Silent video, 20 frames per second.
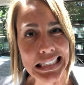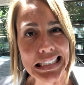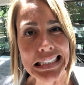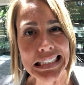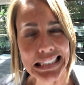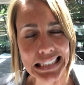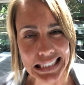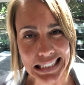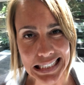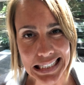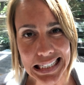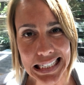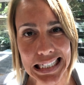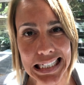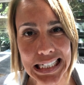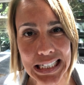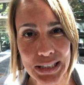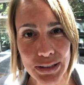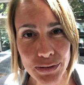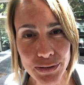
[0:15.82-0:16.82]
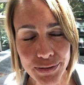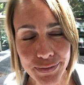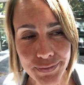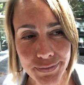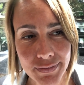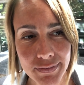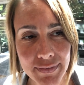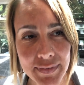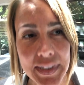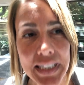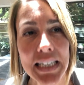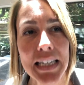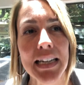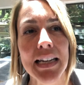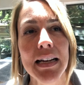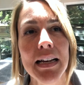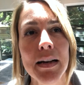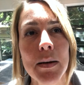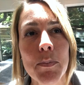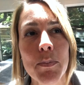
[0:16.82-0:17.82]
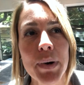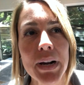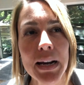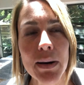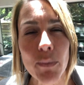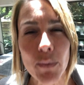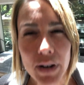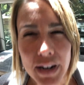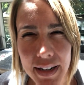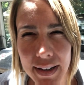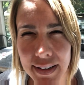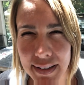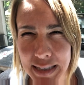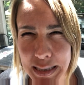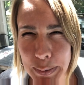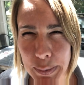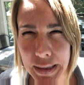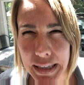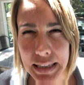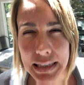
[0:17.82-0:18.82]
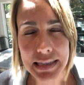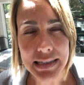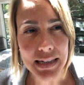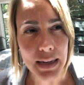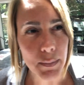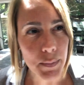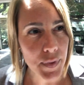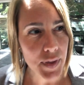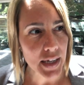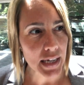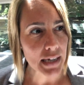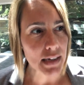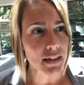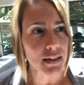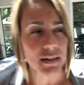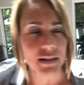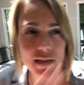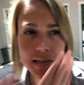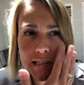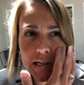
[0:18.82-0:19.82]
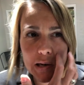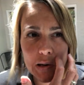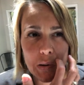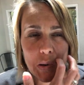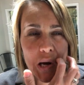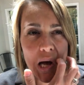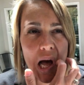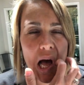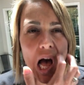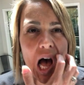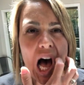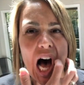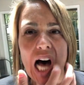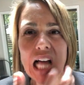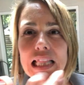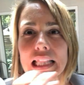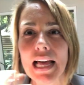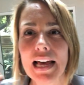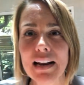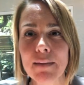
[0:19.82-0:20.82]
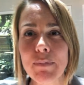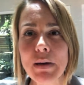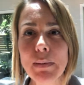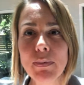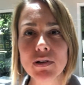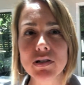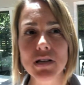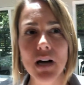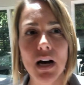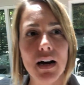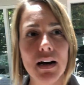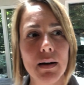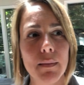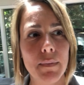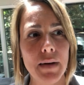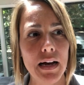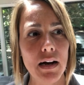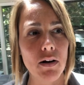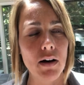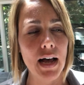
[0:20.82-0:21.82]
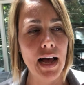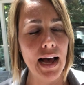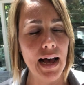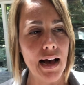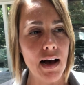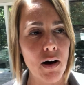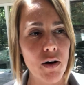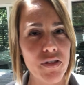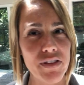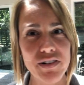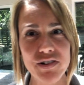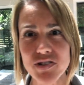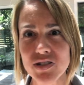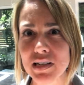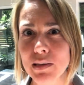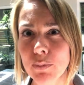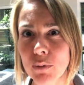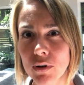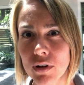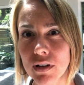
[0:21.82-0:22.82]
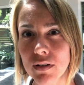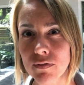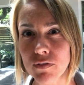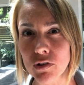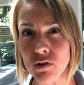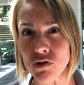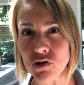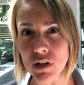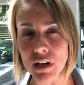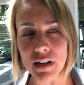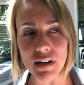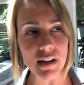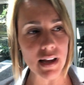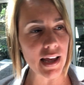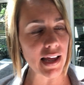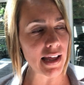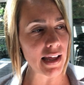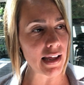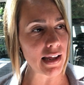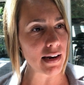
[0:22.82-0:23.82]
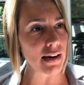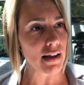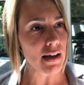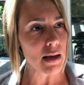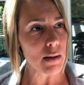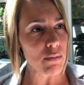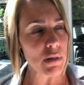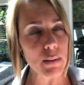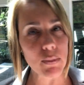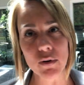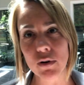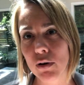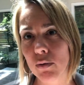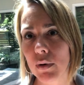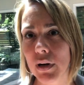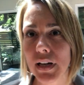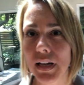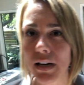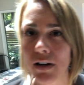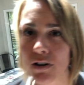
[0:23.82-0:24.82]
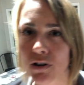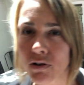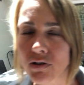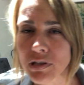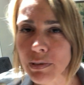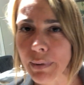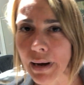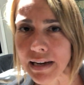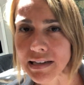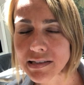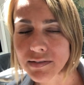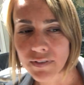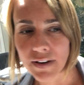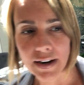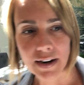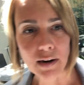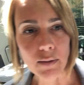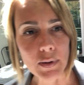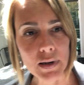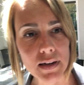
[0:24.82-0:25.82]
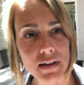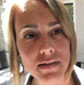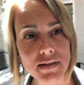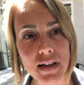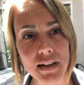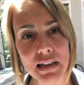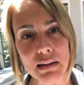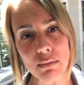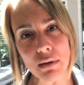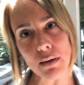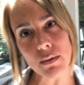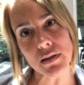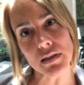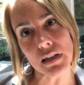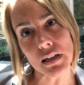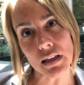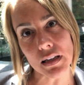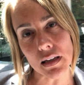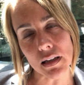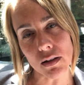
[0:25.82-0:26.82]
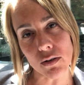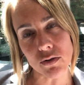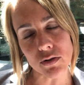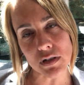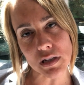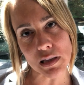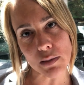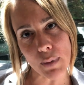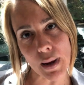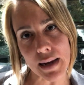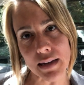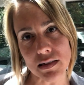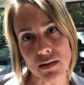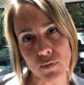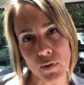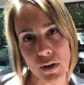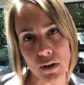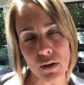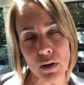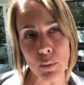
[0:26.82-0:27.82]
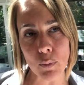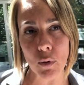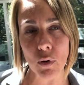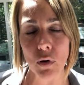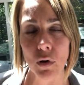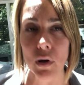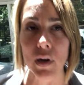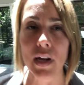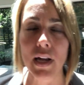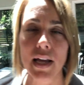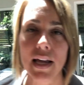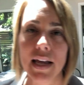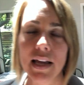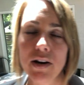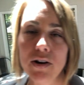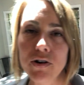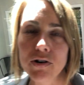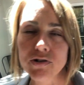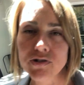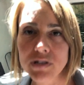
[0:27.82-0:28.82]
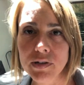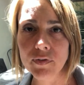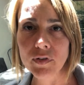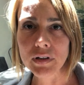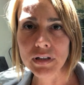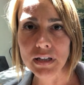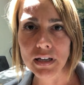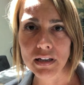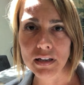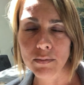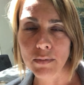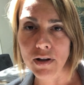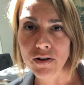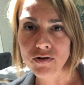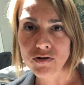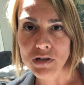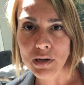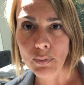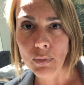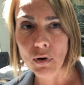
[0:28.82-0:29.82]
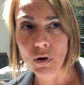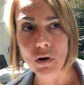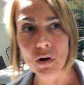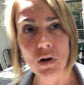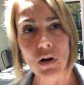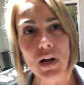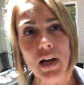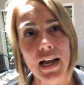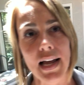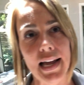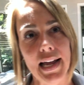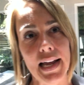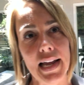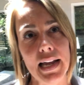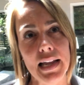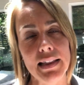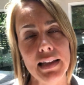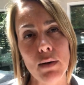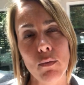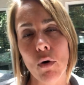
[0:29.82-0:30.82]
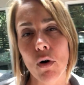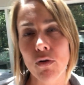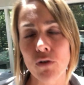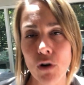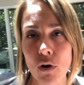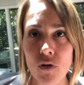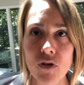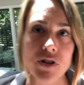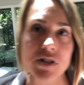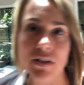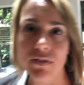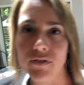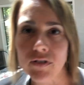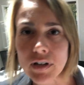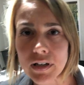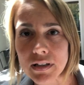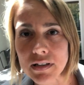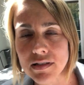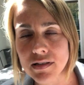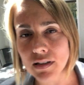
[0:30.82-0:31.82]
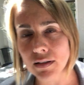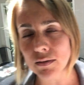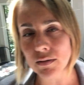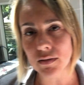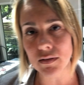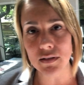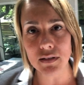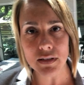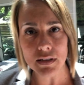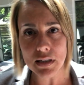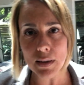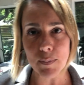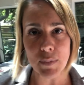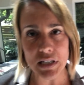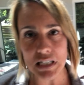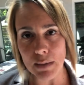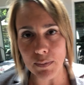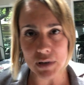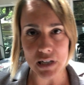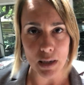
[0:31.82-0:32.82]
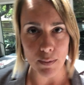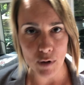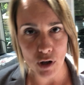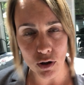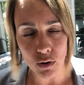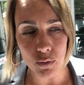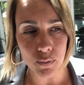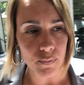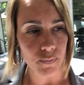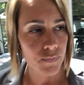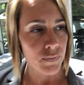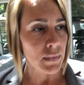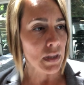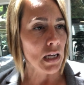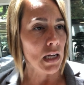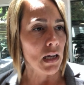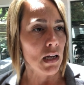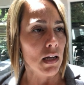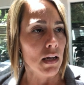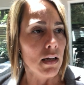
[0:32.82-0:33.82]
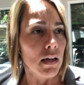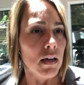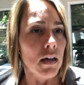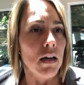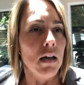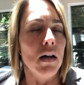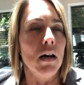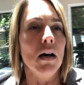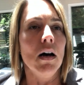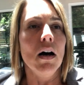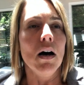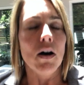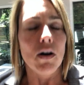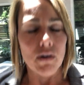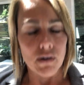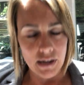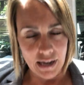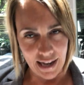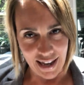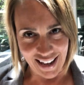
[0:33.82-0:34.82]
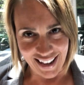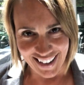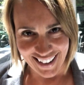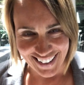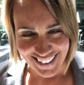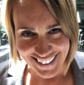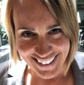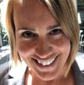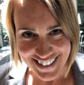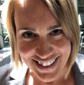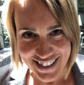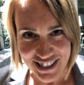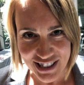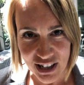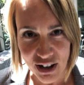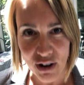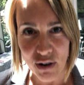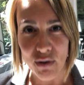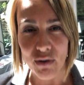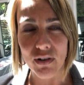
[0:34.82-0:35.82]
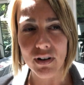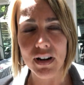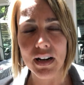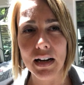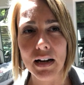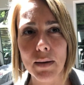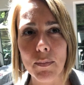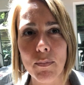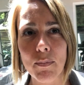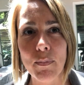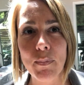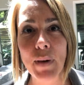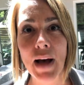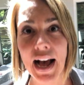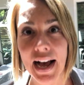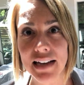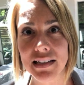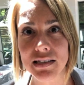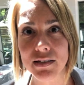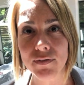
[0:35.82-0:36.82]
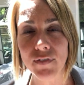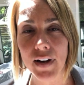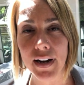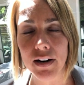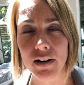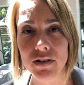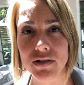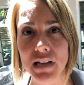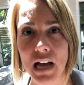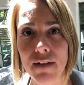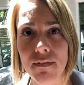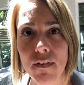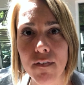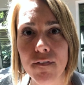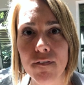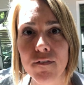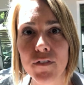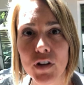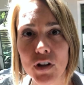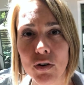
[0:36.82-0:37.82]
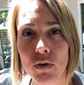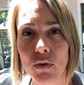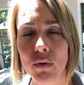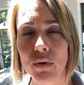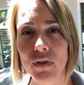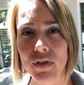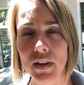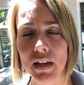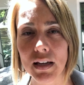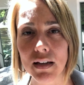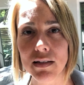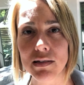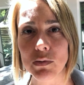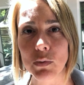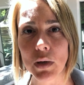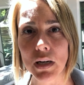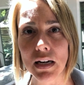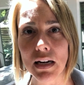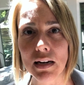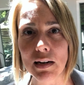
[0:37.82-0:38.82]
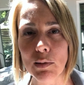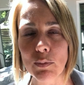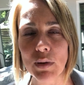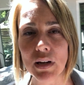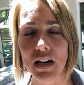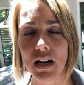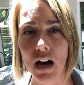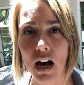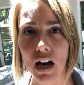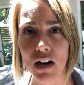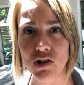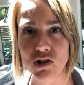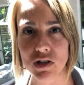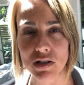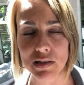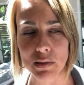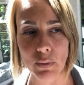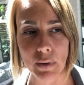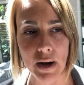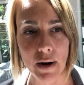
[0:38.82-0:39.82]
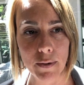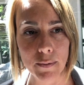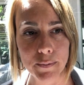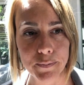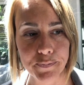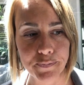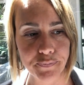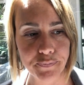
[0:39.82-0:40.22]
Yes, they do. But I wanna explain something. So a lot of people talk about how there's nipple confusion and people don't want to introduce a pacifier because then the baby's going to get used to the pacifier nipple and nurse differently on the mother's nipple and they won't know the difference and deba deba deba do. Okay, so pacifiers have a few things we need to be cautious about.